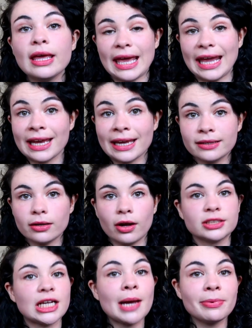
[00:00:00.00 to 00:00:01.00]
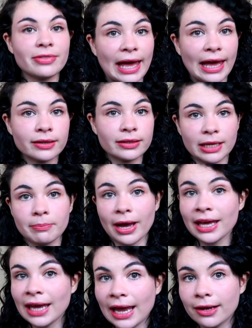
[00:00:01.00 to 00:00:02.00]
And on top of that, in
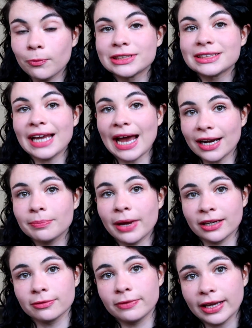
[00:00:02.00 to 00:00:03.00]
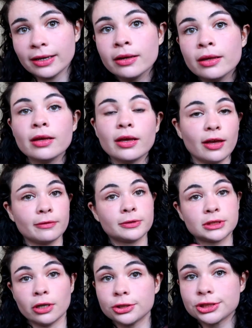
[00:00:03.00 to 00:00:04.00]
my head, was the added benefit of
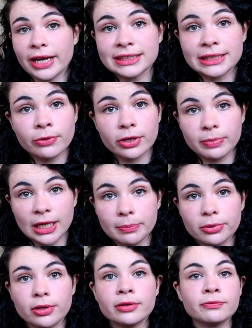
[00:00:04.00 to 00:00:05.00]
socializing with people,